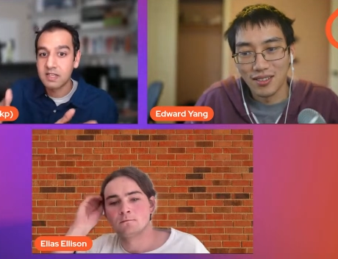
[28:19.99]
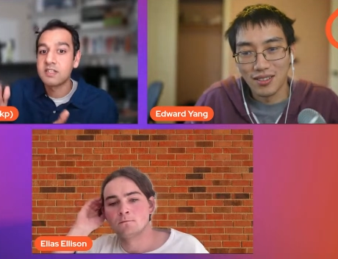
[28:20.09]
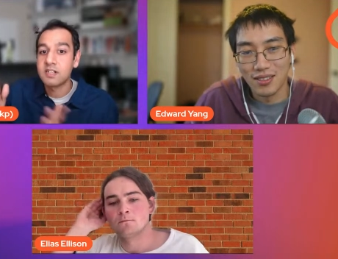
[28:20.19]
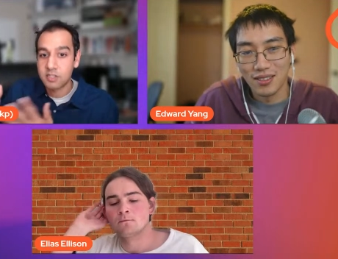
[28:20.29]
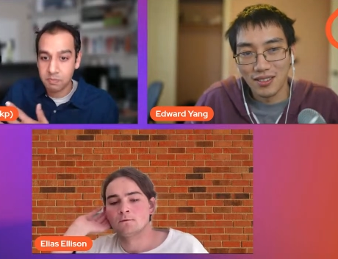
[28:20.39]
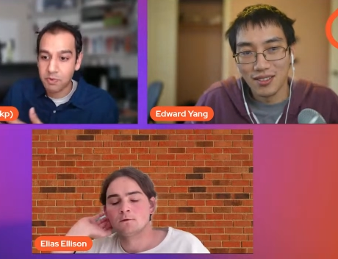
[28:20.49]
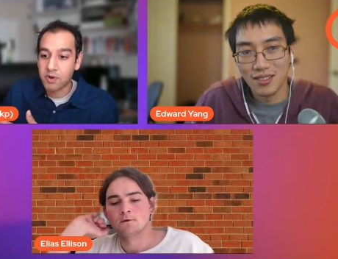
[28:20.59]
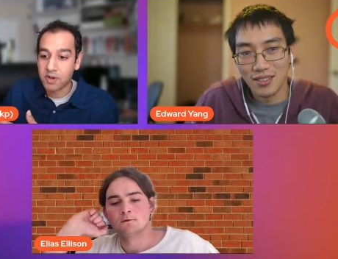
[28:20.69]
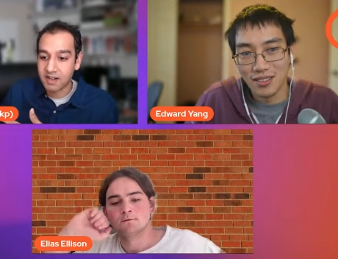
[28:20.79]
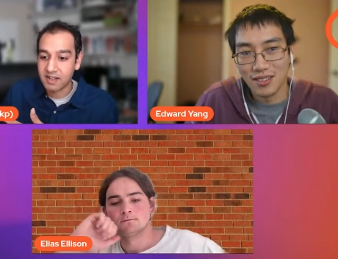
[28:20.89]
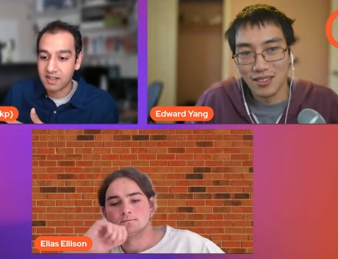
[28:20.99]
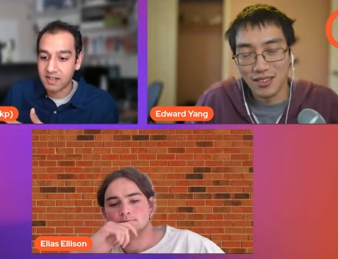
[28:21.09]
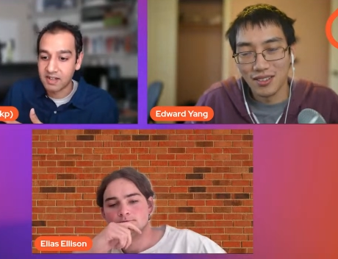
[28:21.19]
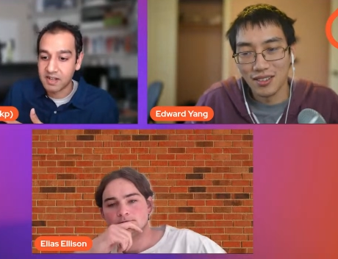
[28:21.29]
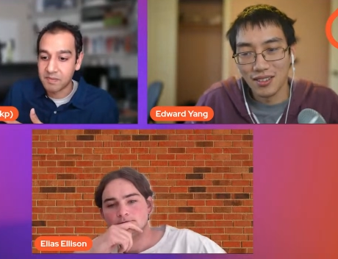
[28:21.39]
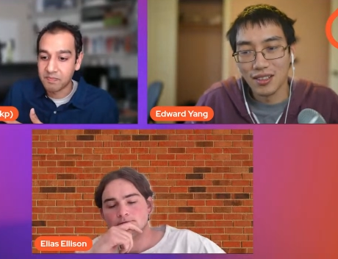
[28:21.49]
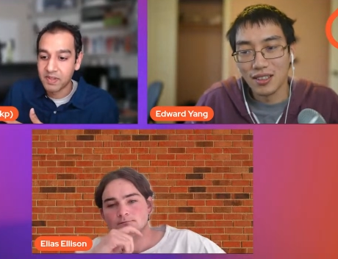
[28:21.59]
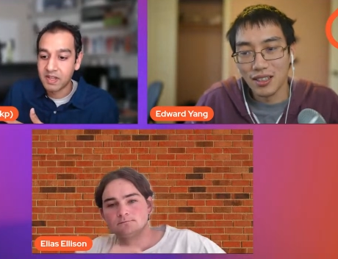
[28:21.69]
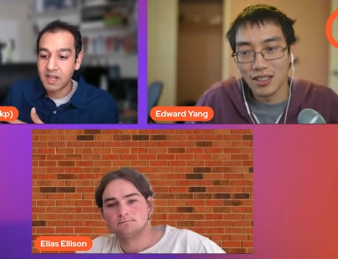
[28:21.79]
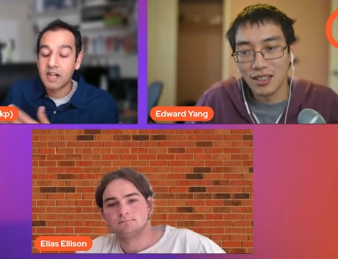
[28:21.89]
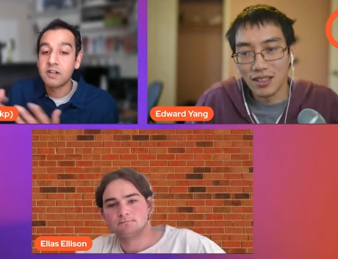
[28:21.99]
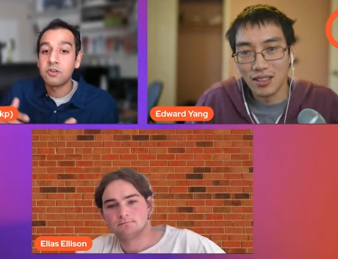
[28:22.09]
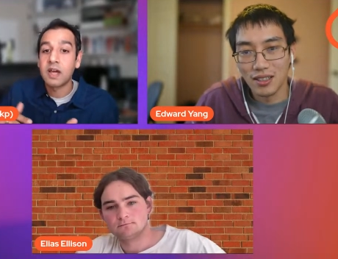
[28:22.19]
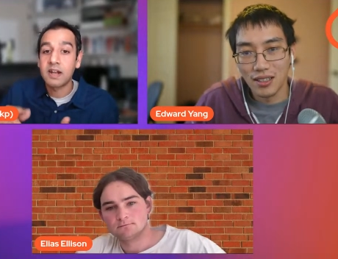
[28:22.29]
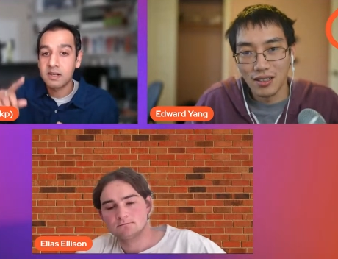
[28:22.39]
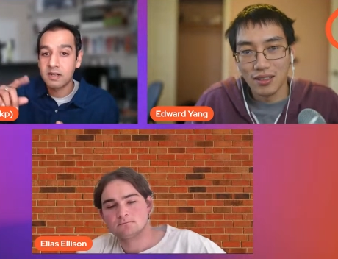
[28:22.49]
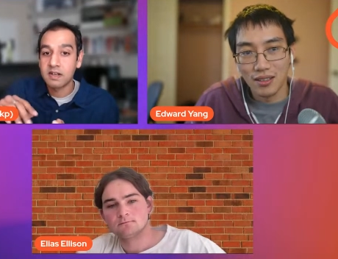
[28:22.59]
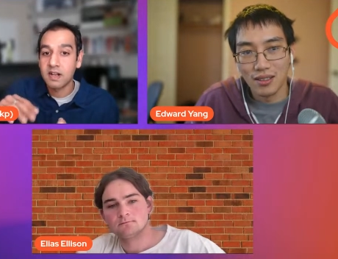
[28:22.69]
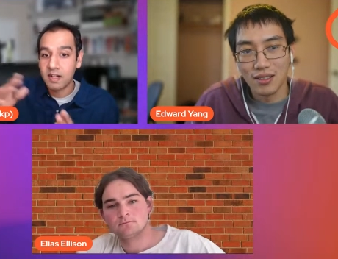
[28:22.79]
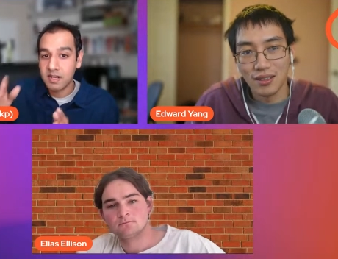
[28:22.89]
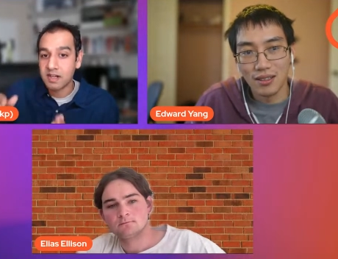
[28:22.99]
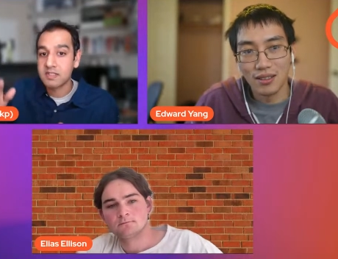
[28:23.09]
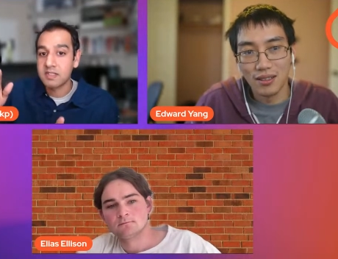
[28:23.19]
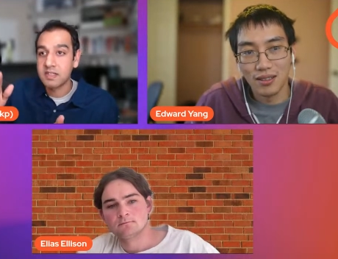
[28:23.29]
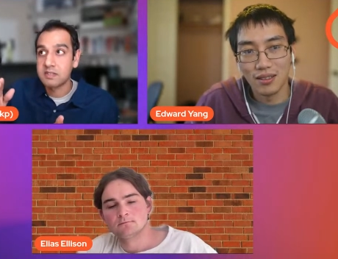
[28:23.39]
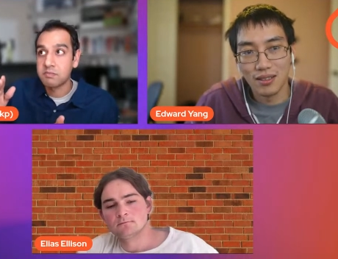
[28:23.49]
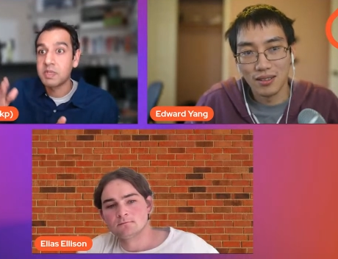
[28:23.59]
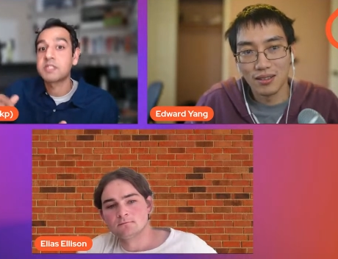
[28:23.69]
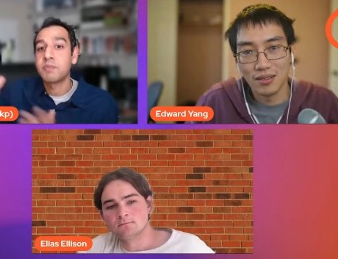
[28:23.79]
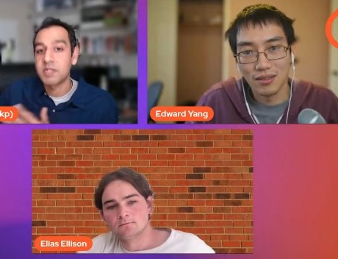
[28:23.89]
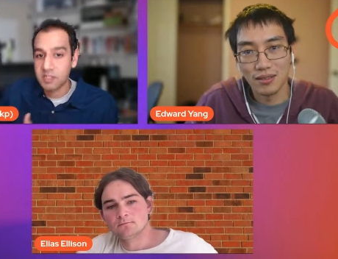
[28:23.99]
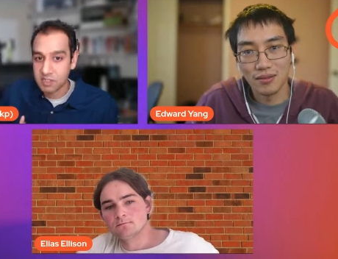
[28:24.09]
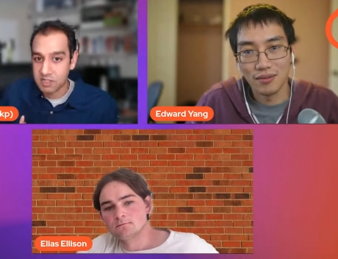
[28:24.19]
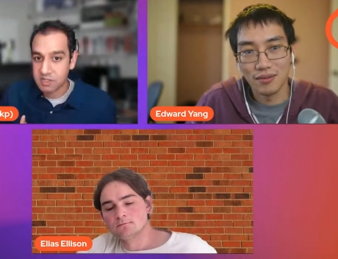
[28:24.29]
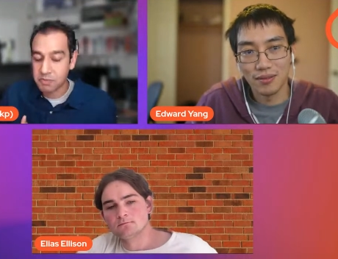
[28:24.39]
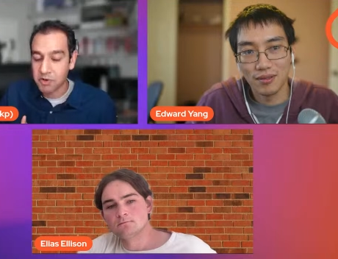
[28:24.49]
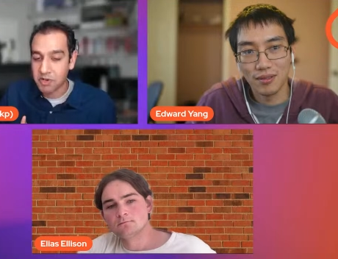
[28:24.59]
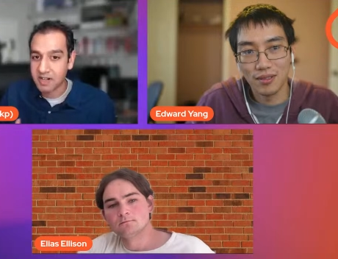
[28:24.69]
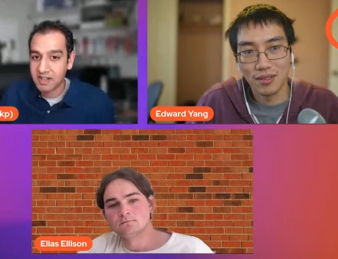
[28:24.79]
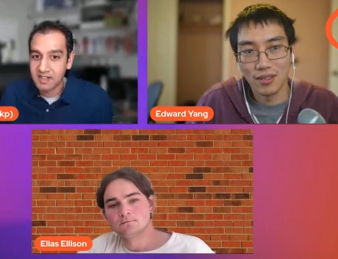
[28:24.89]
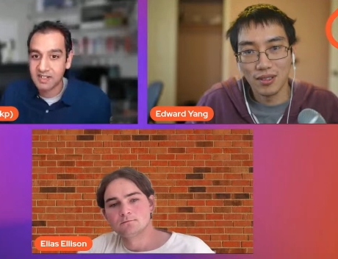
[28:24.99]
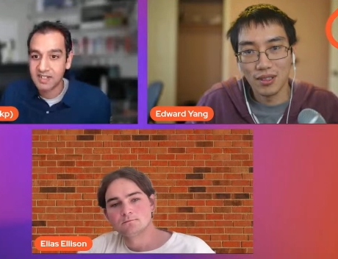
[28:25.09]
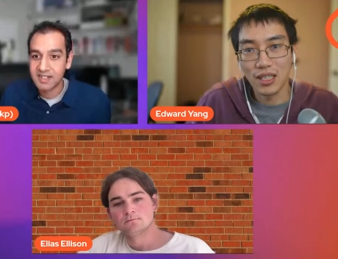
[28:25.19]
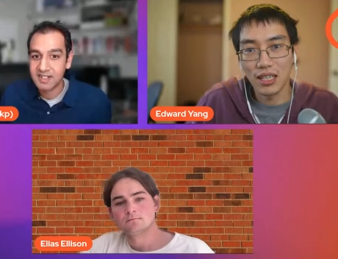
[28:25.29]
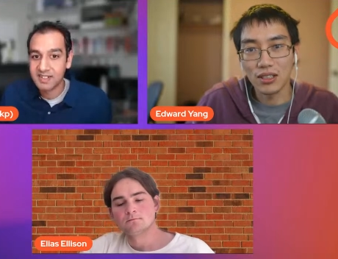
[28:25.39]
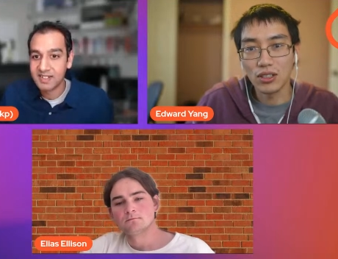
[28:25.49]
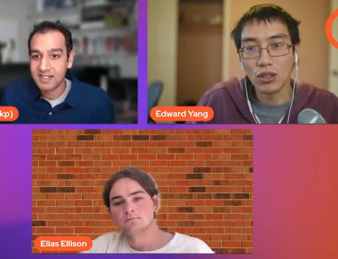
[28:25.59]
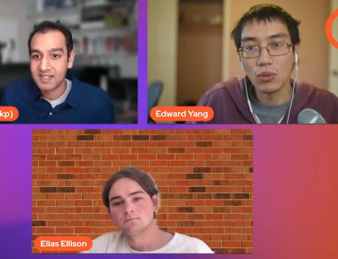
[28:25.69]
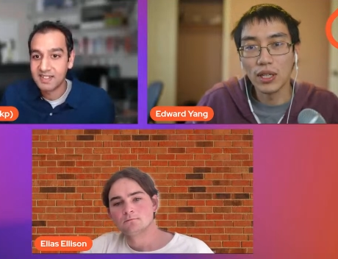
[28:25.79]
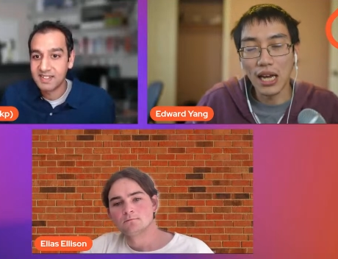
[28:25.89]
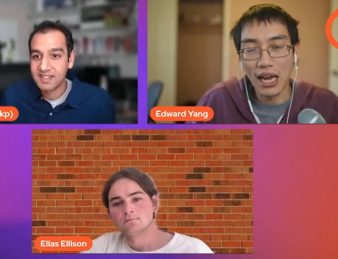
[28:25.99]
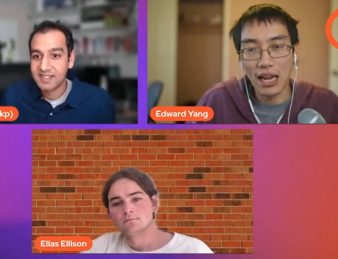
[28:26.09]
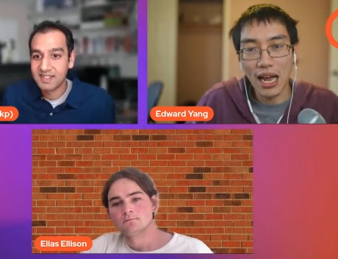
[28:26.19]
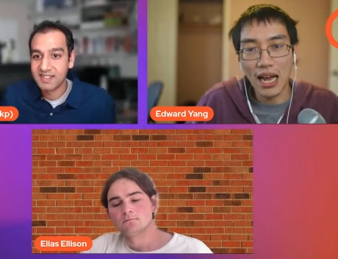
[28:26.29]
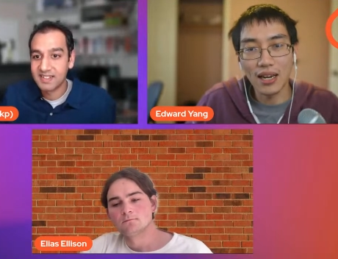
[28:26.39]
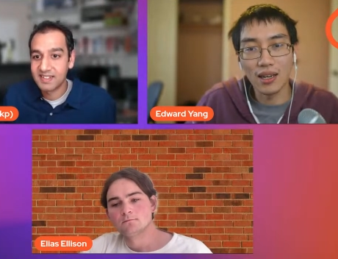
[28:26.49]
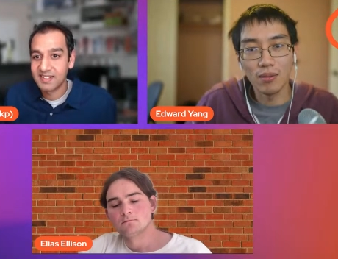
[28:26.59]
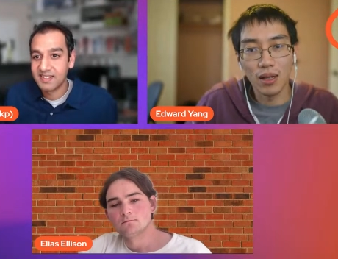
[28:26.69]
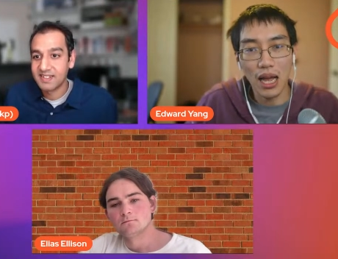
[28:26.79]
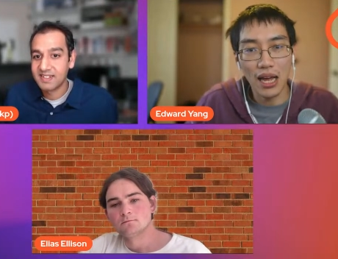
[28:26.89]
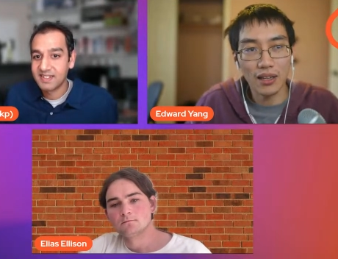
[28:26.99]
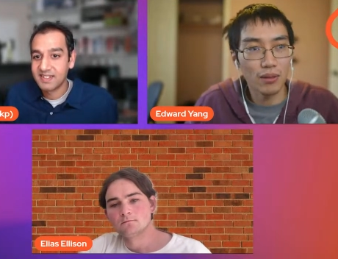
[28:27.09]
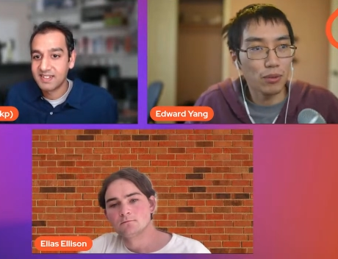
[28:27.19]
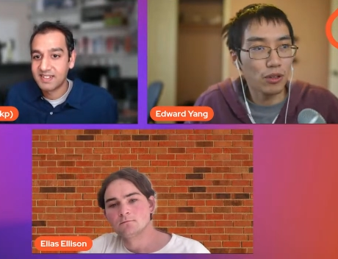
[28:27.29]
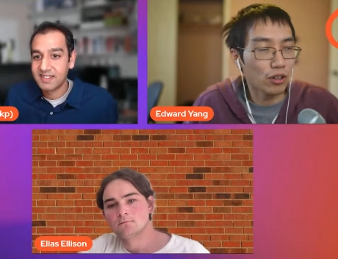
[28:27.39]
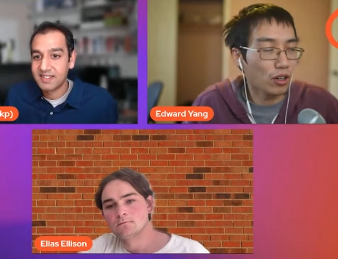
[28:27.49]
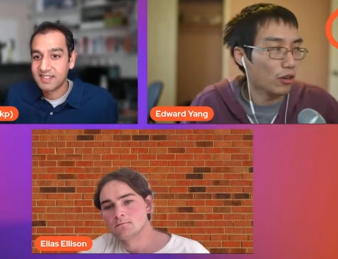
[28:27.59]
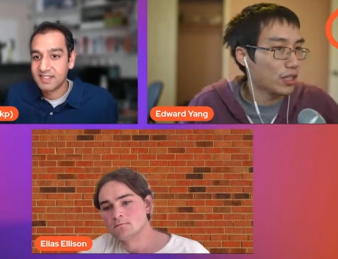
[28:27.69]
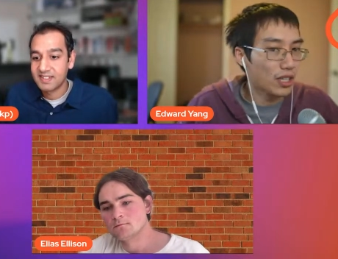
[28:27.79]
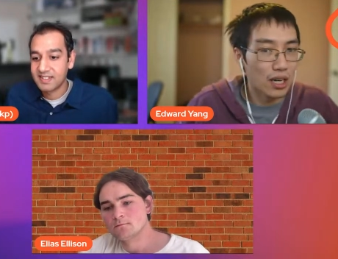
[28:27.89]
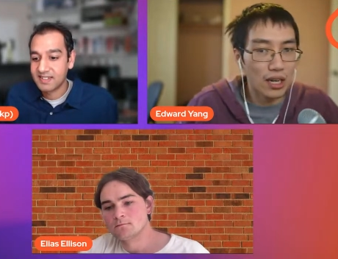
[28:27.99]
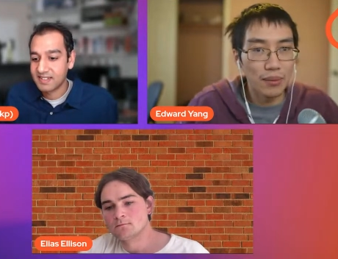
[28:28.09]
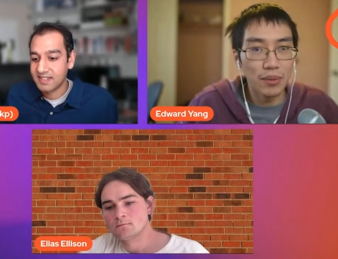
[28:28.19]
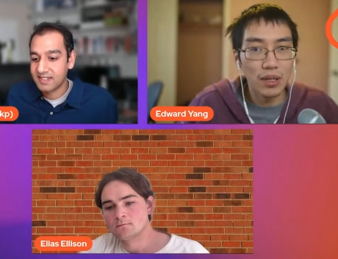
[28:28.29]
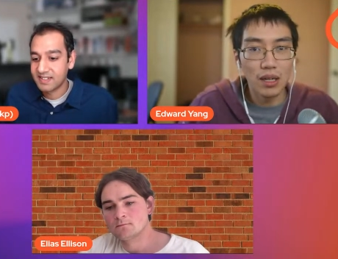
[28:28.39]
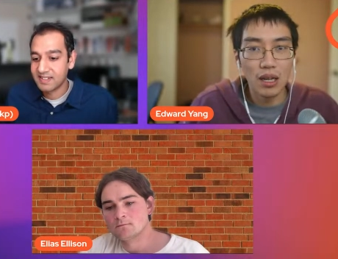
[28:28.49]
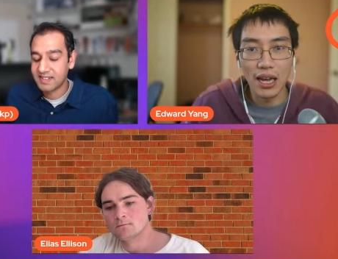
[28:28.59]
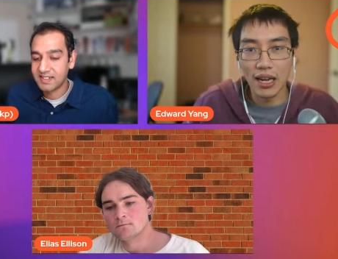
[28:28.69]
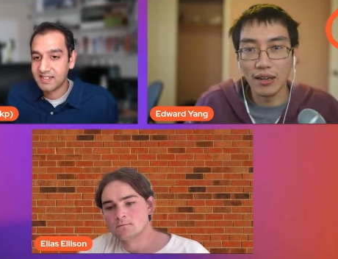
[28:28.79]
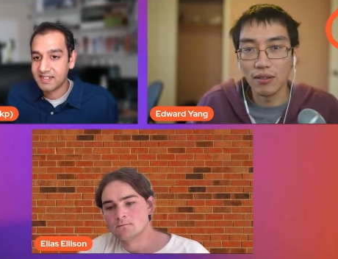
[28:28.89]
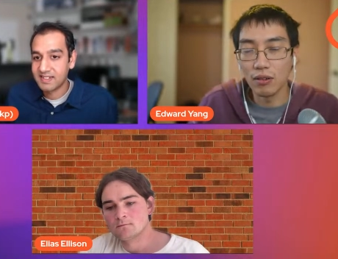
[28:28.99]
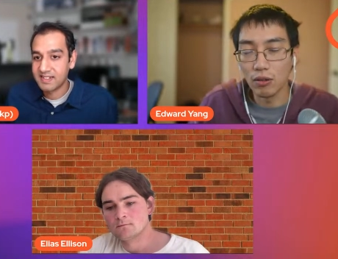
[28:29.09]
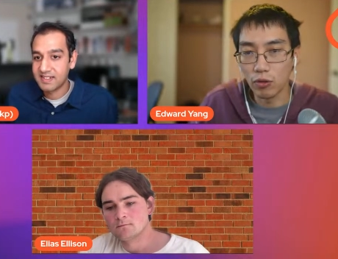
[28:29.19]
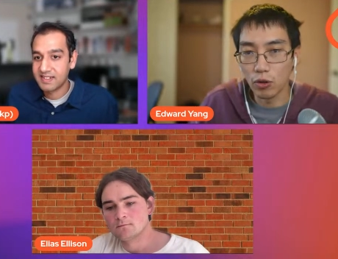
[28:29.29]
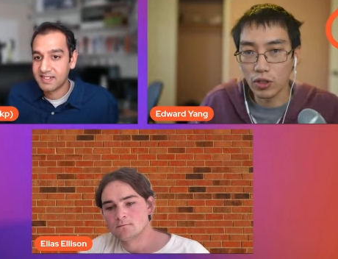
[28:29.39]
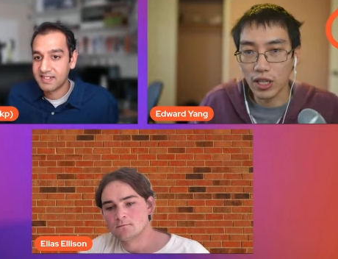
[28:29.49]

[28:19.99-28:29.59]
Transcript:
Speaker 1: is it supported? Um, and and related is is mixed precision supported.
Speaker 2: Yeah. So we at at, at the current time and for the